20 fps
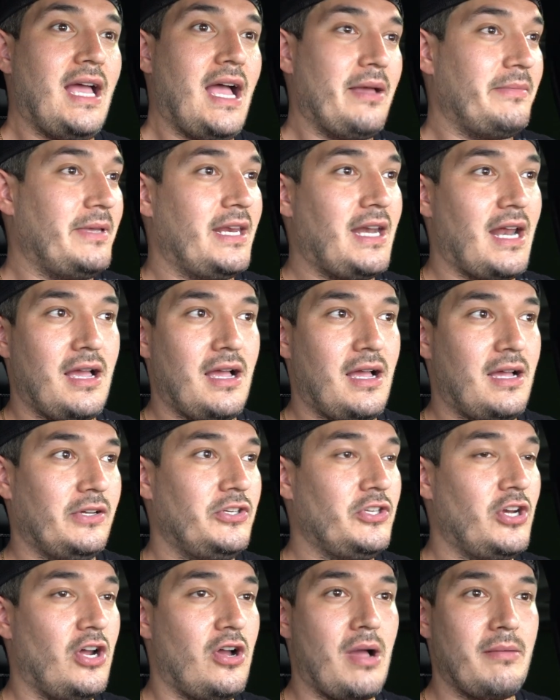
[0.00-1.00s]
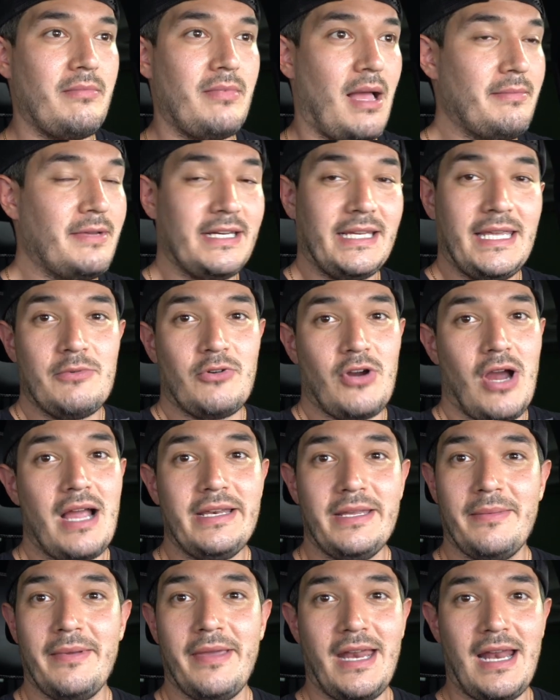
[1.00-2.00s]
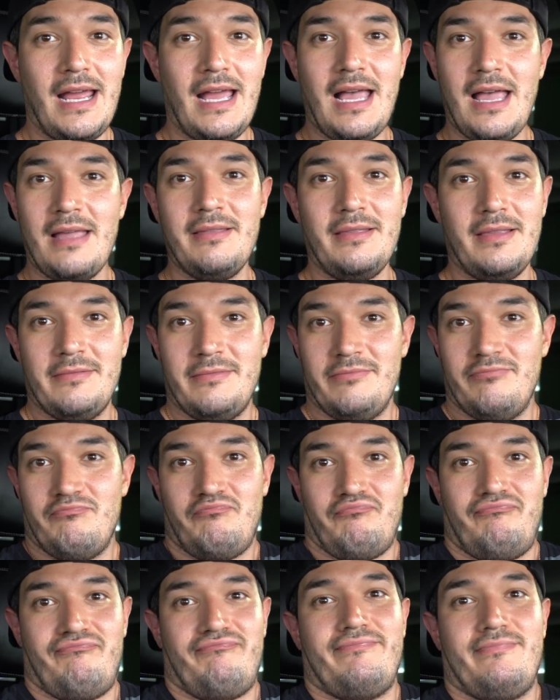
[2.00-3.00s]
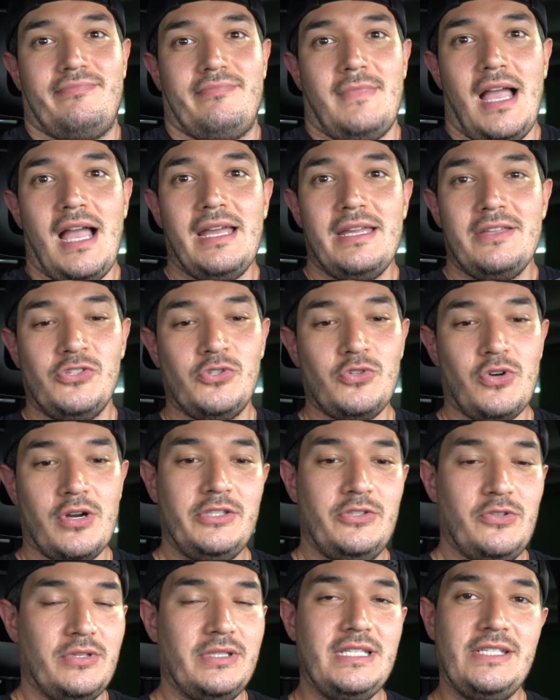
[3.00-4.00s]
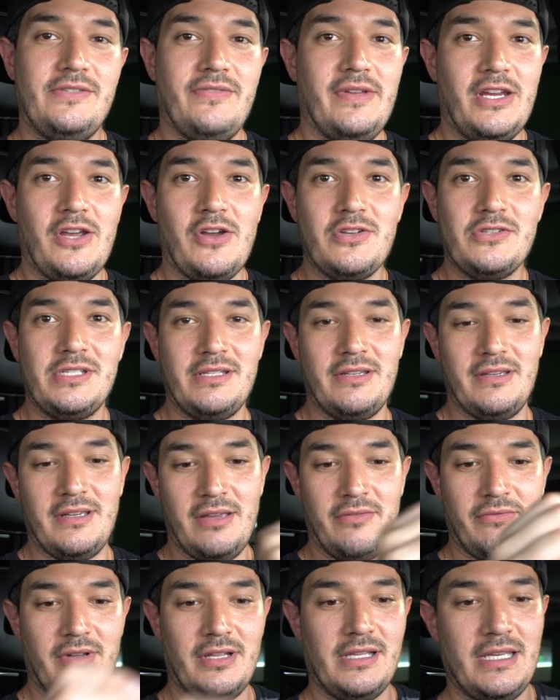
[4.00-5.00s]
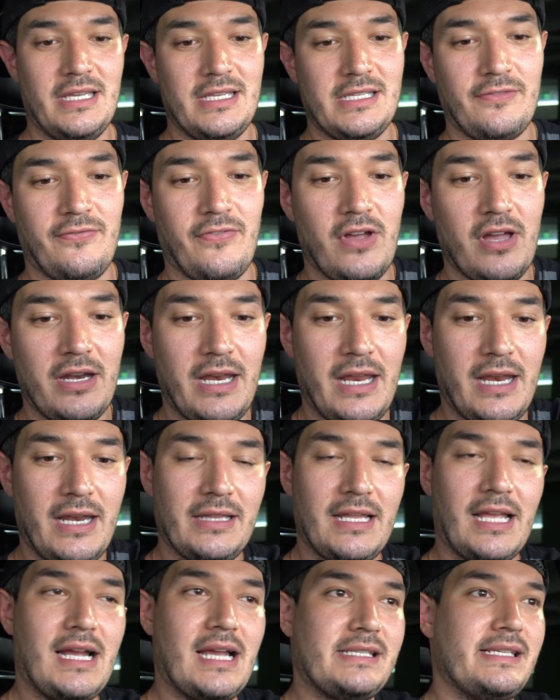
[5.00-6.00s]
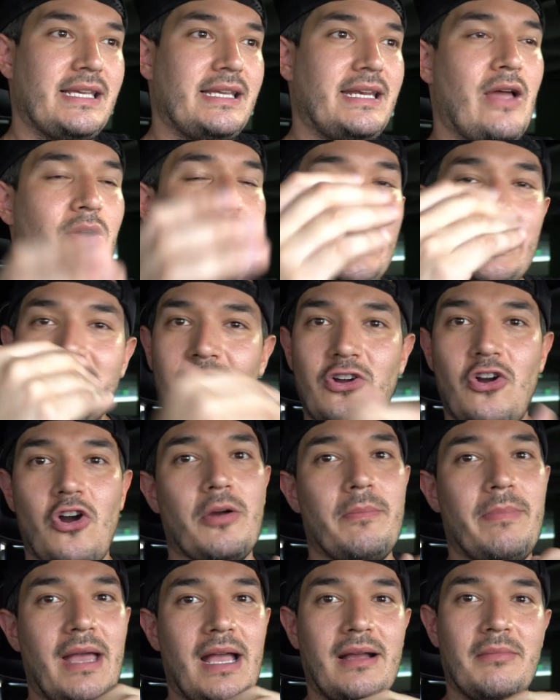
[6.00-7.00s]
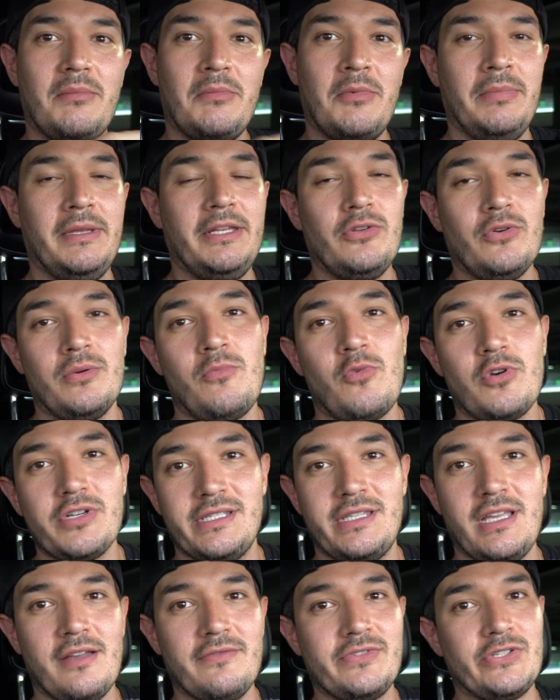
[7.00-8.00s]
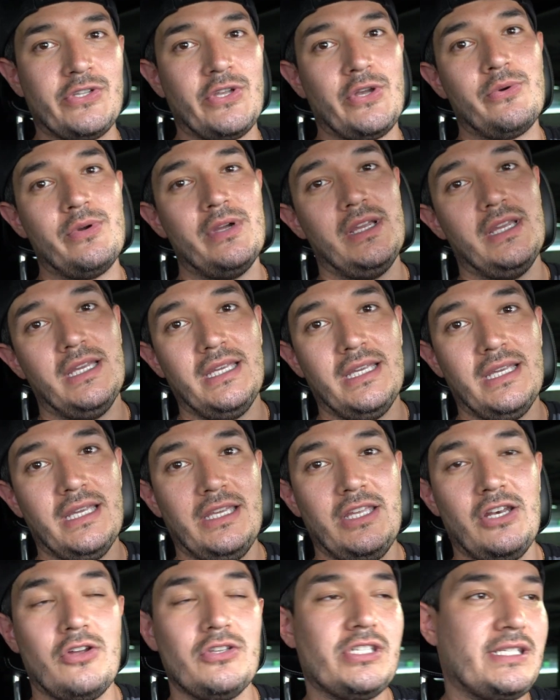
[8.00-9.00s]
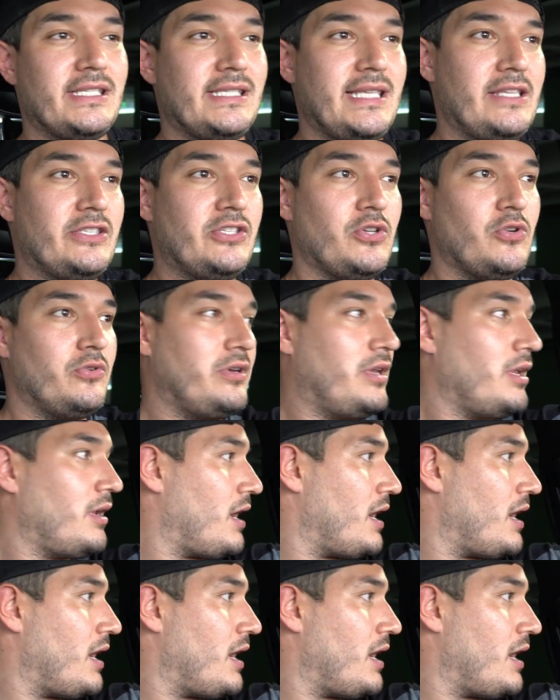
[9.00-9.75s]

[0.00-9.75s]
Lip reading: I mean, you know, I'm gonna keep grinding, man. I enjoy doing these videos. It really is fun, and like I said, now I got the car back. I'm gonna be doing more stuff, so, you know, just stay tuned.